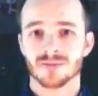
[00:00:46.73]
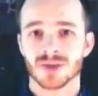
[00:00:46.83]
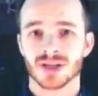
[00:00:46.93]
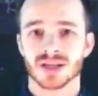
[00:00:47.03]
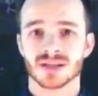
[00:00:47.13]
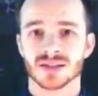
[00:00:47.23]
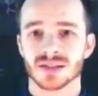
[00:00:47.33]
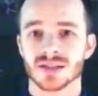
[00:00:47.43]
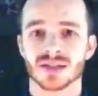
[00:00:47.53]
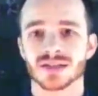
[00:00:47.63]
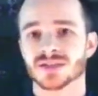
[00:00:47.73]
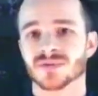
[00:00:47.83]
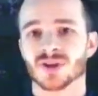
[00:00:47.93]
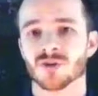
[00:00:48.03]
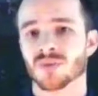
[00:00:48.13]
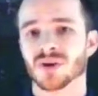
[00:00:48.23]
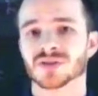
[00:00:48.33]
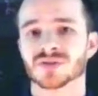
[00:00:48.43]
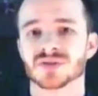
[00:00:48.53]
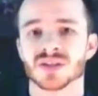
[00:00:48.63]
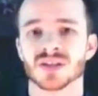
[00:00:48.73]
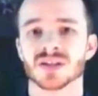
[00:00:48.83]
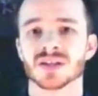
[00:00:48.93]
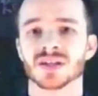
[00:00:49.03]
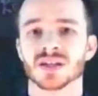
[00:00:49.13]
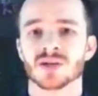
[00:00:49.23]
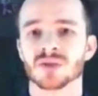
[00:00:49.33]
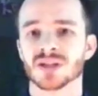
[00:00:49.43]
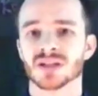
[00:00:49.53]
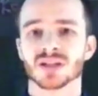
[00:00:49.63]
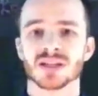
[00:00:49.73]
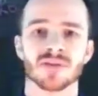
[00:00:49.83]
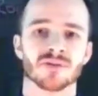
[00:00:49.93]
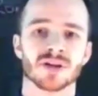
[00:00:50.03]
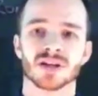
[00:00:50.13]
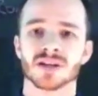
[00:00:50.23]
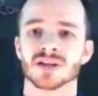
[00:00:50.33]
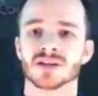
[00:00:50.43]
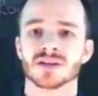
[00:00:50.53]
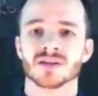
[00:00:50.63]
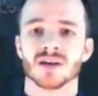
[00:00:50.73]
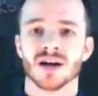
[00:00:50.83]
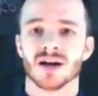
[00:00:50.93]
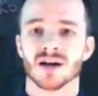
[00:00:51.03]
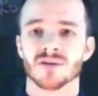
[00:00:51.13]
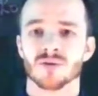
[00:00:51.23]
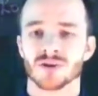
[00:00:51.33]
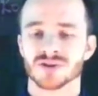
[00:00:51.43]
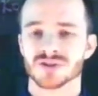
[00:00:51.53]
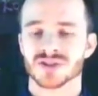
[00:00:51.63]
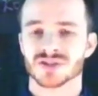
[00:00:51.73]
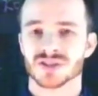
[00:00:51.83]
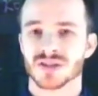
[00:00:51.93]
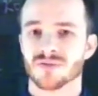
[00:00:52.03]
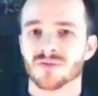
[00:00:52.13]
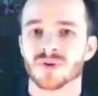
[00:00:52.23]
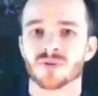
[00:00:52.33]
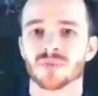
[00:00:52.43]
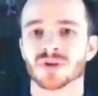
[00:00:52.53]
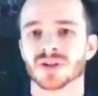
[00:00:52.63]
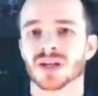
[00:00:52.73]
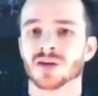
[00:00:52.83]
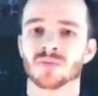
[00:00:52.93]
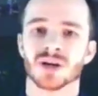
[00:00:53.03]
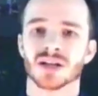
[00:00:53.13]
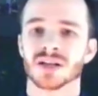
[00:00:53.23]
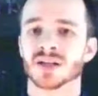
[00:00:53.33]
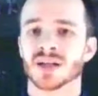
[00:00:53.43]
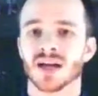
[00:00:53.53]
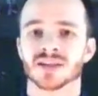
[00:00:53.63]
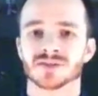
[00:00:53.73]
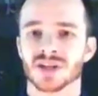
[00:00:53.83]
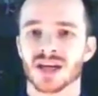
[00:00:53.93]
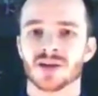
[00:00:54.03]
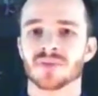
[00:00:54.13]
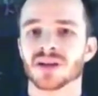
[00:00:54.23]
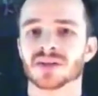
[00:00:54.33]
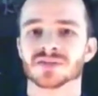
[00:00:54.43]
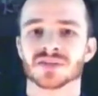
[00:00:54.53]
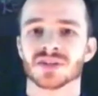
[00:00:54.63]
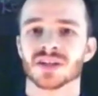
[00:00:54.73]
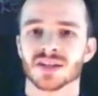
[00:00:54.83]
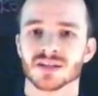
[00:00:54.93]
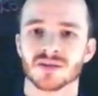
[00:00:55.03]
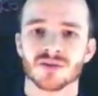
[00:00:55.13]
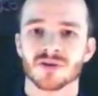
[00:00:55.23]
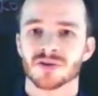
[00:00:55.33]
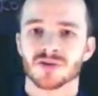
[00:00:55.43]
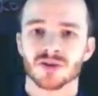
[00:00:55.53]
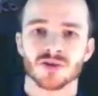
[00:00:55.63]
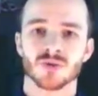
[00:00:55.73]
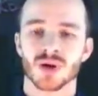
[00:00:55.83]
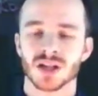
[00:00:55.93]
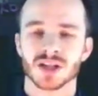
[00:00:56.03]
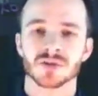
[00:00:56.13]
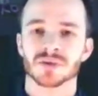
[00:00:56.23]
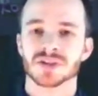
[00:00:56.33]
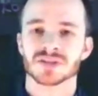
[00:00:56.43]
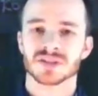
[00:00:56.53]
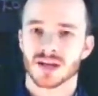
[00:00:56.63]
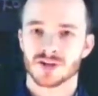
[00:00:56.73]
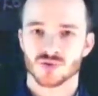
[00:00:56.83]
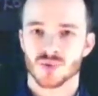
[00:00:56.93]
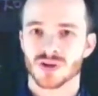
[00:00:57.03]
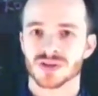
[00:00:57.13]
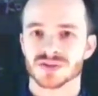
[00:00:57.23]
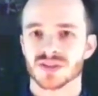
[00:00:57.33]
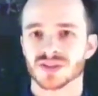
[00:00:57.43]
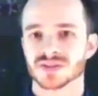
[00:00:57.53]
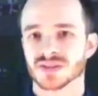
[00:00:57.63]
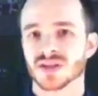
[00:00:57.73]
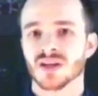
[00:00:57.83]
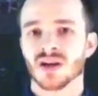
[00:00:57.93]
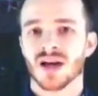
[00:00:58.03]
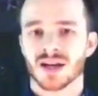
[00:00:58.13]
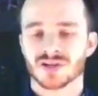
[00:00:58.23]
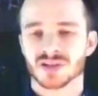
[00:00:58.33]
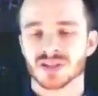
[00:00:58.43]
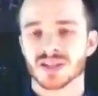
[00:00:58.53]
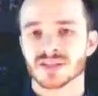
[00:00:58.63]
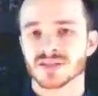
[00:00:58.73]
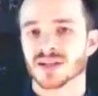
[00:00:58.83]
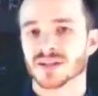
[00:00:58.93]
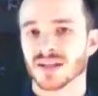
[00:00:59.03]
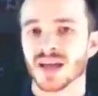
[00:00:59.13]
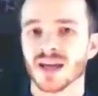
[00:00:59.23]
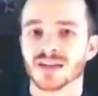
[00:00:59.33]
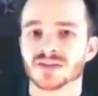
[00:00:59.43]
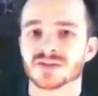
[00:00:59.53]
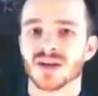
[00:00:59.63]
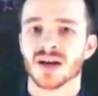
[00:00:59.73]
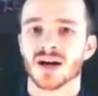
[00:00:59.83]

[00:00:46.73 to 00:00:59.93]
can get these fingerprints, and immediately every organization that's ever fingerprinted anybody has a database, and they can quickly, within seconds, run these things. And actually, that's not the case.